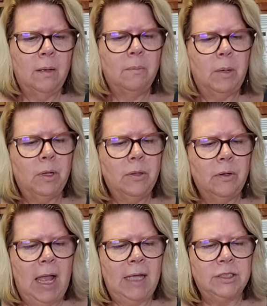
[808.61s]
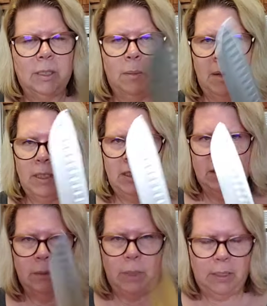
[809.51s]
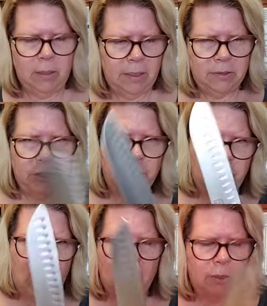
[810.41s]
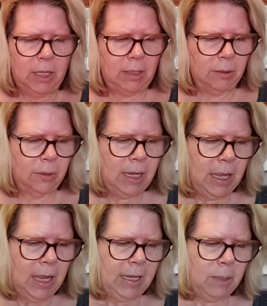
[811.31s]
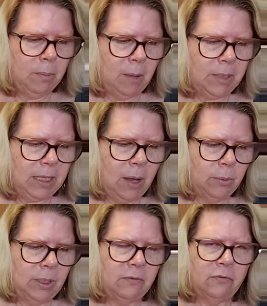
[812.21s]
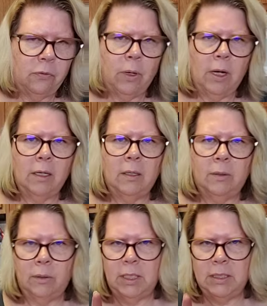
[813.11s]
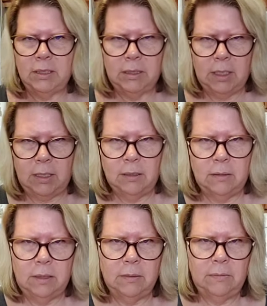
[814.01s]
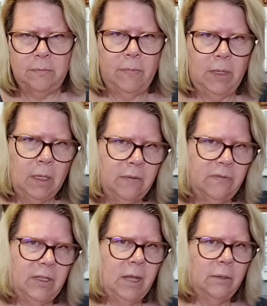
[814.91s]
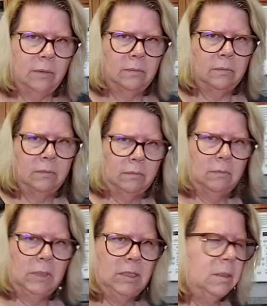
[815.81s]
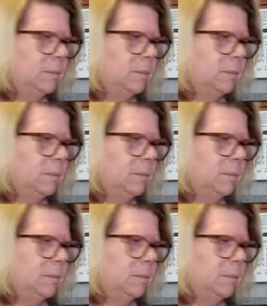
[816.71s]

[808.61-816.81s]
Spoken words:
my brother actually bought me this one. It's a Chicago cutlery. He bought me that one for, hold on just a second, the Fideo needs some